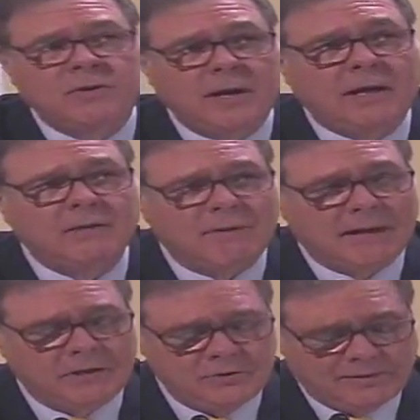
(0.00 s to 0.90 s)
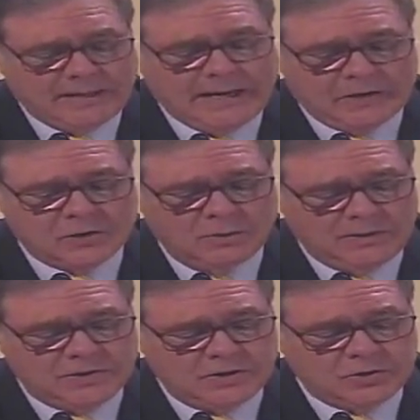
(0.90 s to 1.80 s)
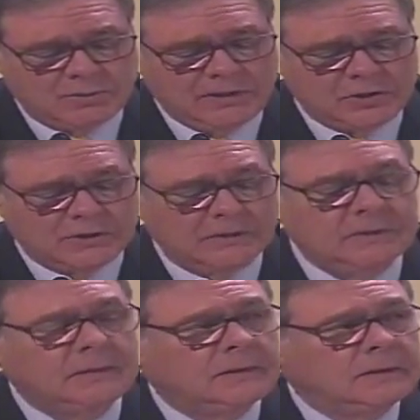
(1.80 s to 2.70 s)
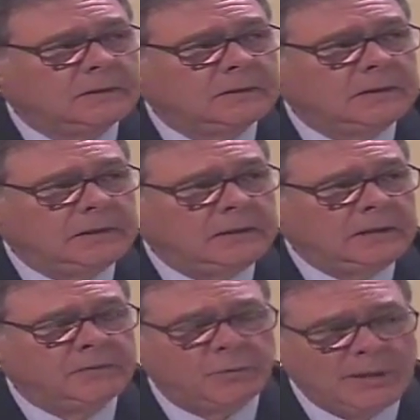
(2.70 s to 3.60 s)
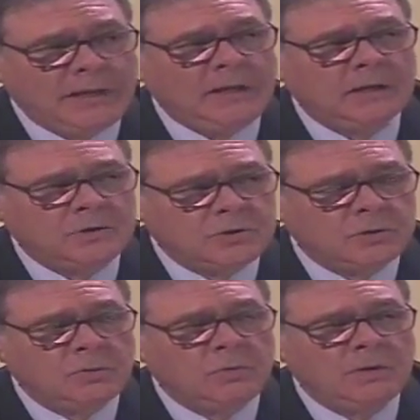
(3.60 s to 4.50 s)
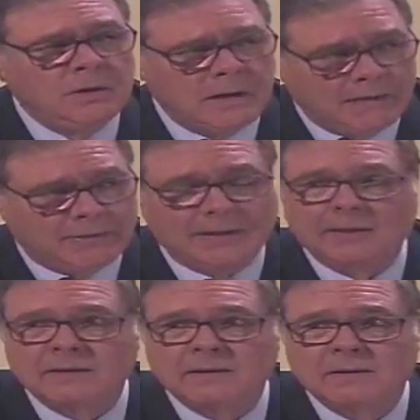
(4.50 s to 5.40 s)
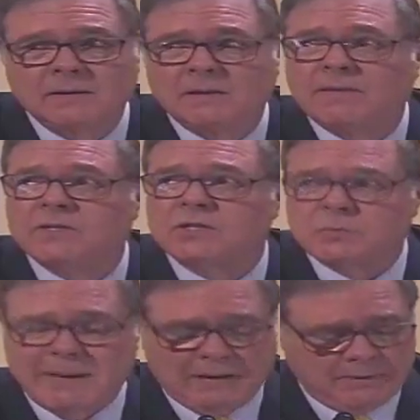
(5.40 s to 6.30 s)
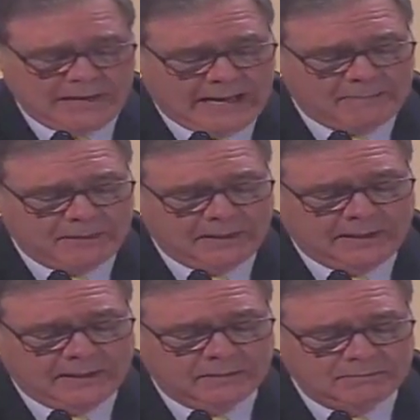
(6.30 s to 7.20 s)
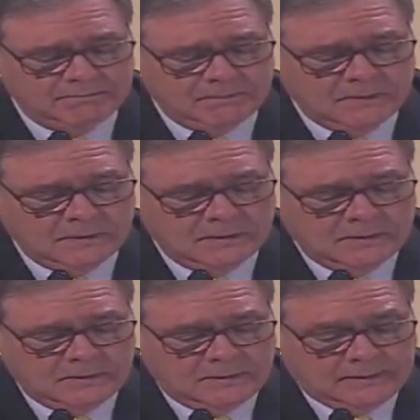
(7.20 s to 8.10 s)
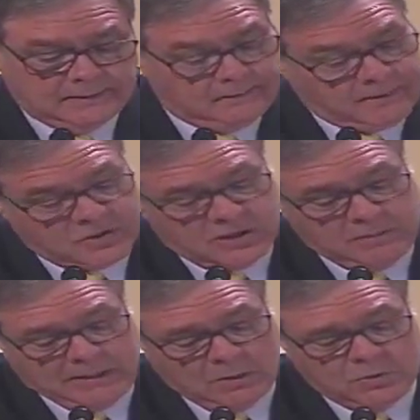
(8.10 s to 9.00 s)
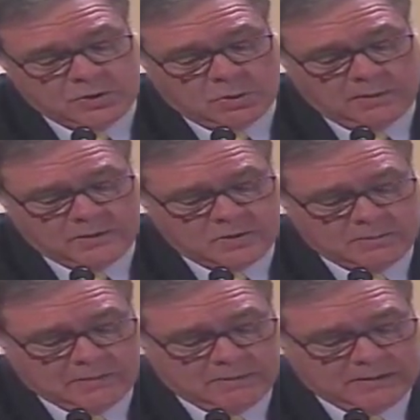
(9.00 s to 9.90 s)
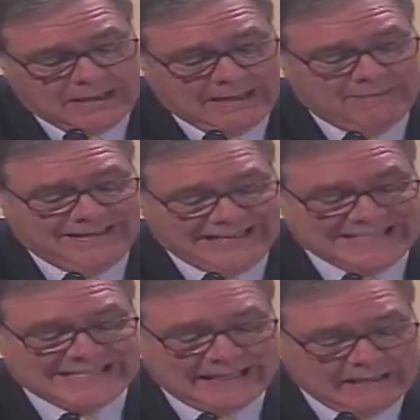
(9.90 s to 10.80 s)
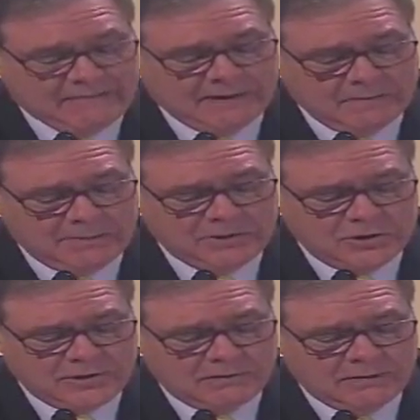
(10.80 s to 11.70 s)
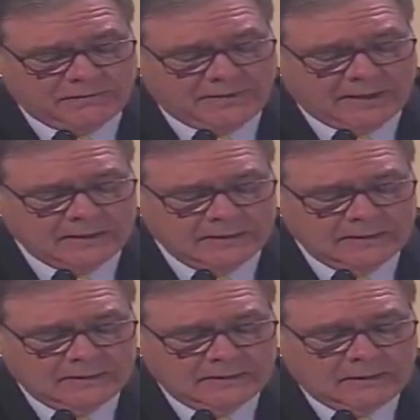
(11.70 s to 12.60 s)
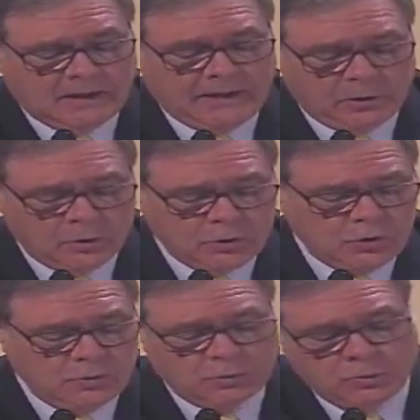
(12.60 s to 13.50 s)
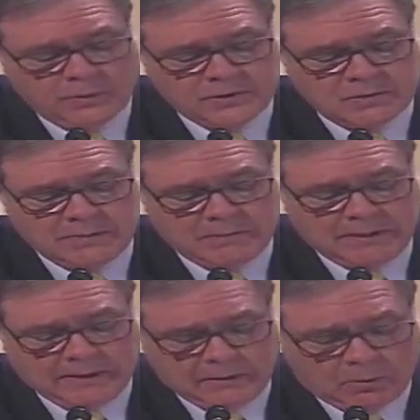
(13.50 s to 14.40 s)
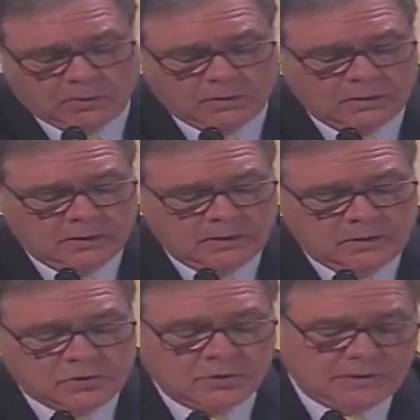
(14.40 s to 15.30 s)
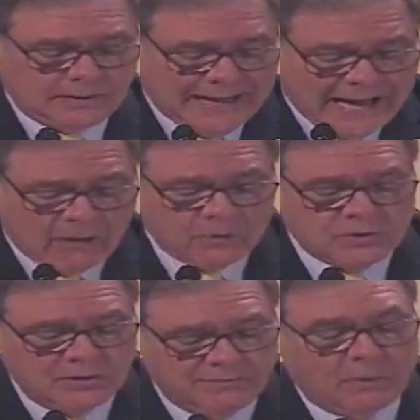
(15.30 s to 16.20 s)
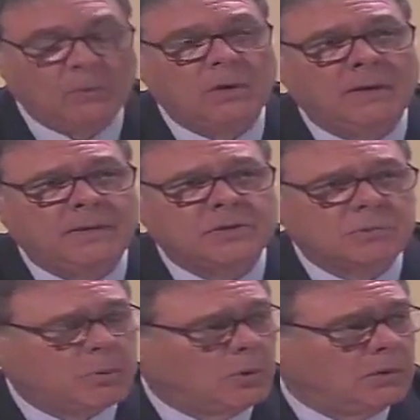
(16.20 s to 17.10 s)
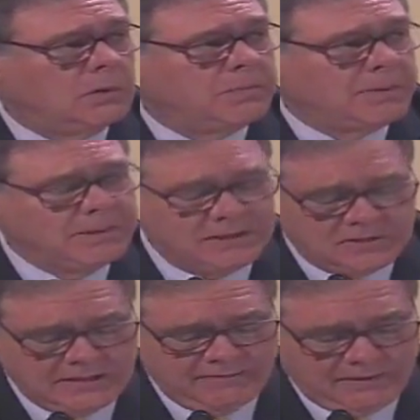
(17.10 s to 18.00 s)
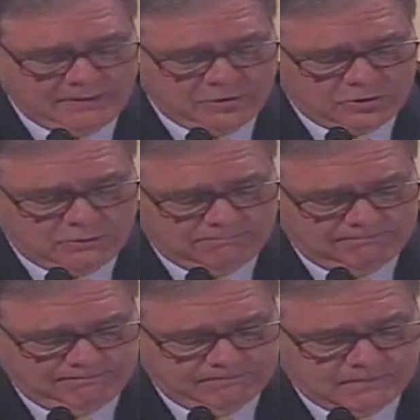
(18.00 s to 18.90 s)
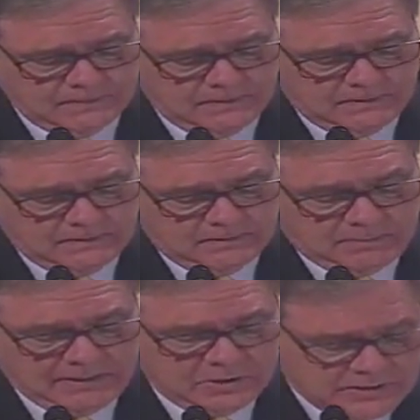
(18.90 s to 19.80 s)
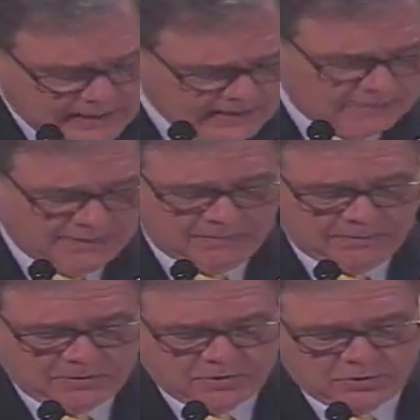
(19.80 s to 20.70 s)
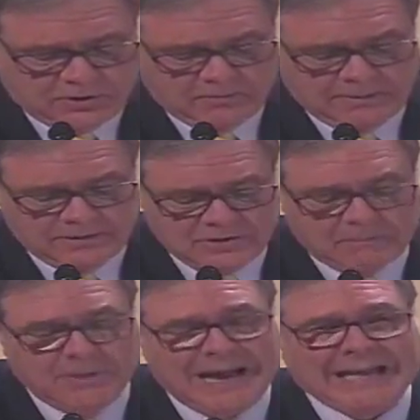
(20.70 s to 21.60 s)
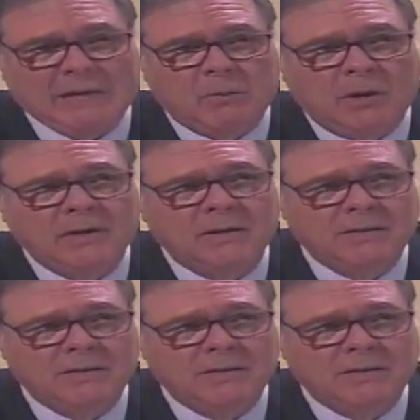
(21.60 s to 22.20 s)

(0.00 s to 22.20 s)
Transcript: to take advantage of a cash-only situation. If we do nothing, this is bound to happen again. The CBO scored this amendment to have an insignificant budgetary effect. I urge you to rule this amendment in order so that the House can vote on this important public safety issue. My second amendment, Mr. Chairman, is number 91 in